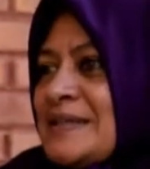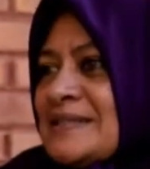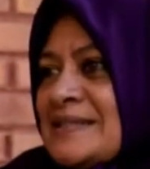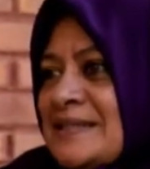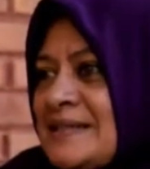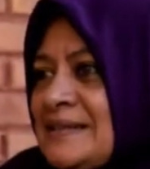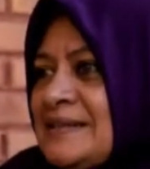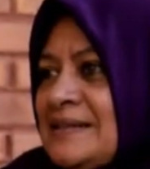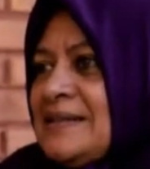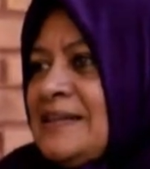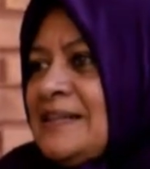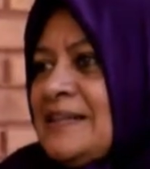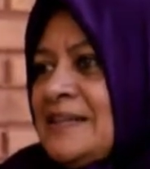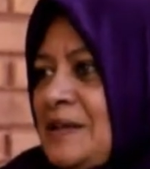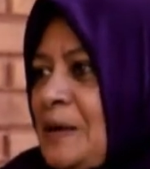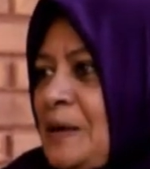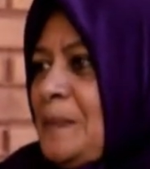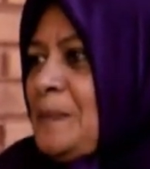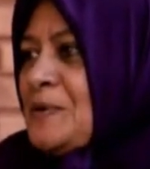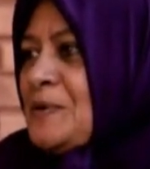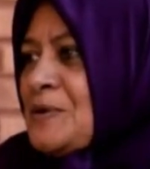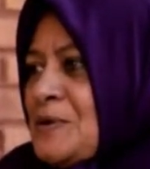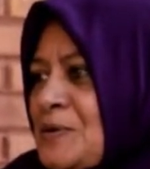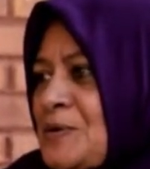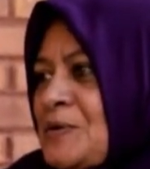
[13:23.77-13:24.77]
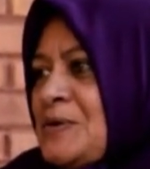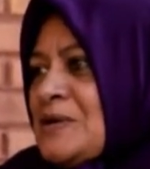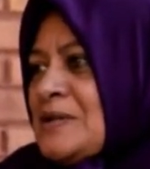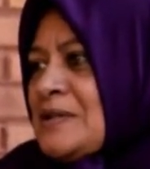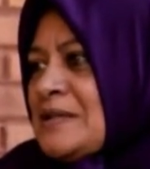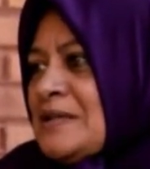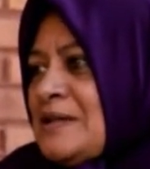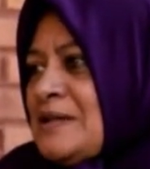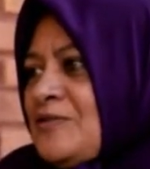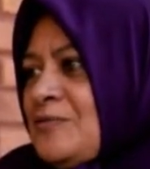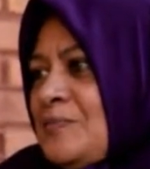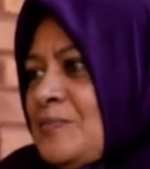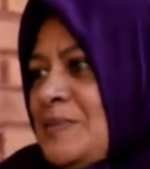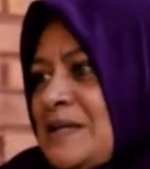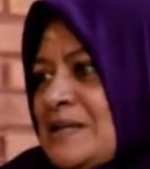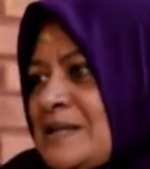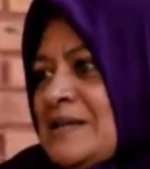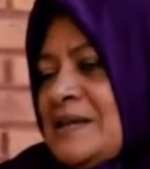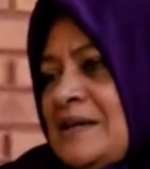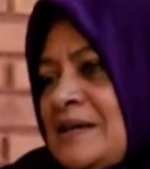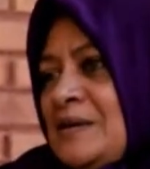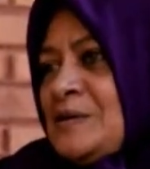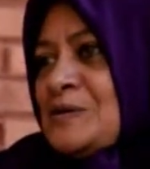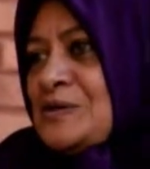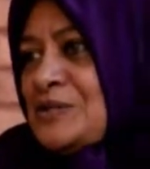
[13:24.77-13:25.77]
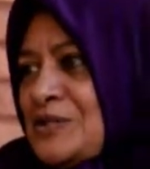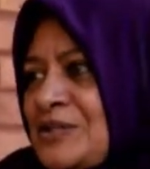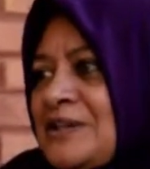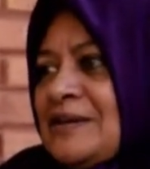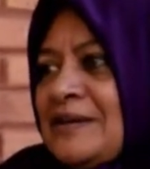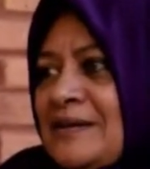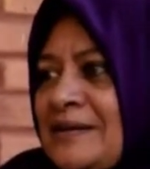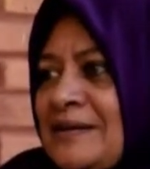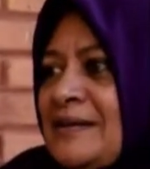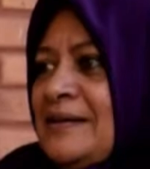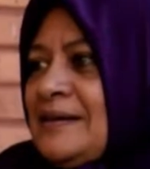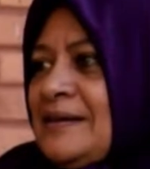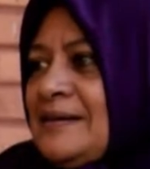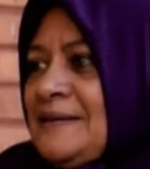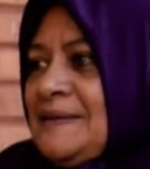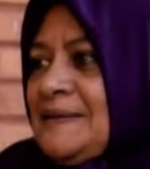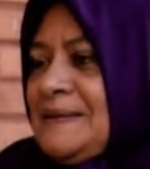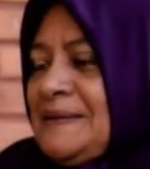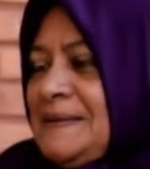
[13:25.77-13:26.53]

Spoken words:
So yes, I had the opportunity of meeting our Sheikh